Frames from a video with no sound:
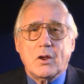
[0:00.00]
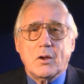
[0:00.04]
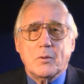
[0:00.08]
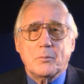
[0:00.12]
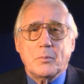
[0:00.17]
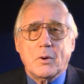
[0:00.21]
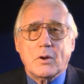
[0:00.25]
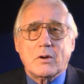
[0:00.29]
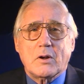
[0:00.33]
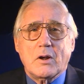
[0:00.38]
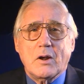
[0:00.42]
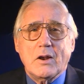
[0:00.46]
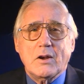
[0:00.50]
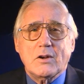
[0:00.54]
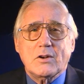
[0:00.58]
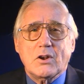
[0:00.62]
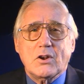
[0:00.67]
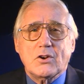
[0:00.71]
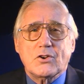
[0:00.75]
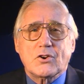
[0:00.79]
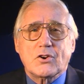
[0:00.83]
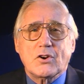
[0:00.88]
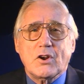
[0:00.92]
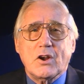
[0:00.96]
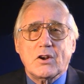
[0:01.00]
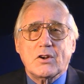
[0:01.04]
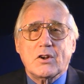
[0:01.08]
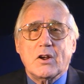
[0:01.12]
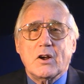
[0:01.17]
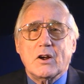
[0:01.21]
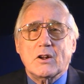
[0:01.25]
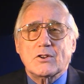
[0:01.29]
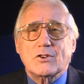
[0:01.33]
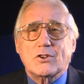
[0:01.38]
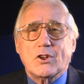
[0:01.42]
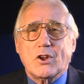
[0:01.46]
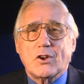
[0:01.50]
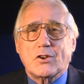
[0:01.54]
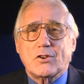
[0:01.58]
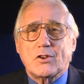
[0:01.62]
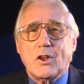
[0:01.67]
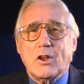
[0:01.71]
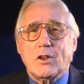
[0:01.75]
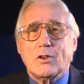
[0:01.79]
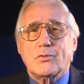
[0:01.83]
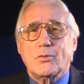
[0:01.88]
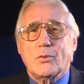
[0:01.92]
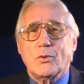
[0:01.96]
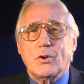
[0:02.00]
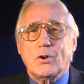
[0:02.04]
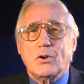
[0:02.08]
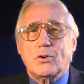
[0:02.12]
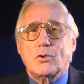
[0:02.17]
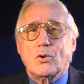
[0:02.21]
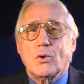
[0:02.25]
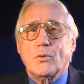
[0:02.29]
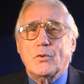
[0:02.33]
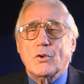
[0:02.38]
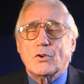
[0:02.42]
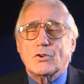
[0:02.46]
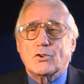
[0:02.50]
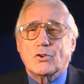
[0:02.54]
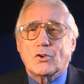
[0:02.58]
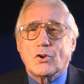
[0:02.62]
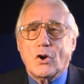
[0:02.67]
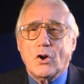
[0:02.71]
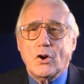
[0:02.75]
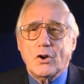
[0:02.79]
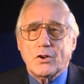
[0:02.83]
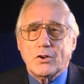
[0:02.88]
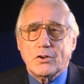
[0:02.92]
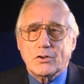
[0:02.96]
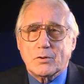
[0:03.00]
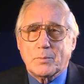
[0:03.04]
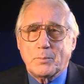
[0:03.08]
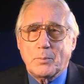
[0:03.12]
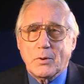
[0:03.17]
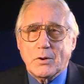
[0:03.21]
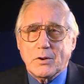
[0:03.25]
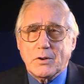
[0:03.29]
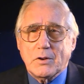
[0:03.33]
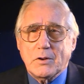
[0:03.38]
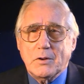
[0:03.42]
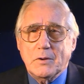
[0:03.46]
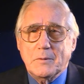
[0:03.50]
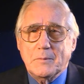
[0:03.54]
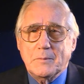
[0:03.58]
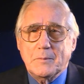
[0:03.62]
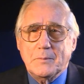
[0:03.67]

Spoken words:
but later tried unsuccessfully to withdraw his plea.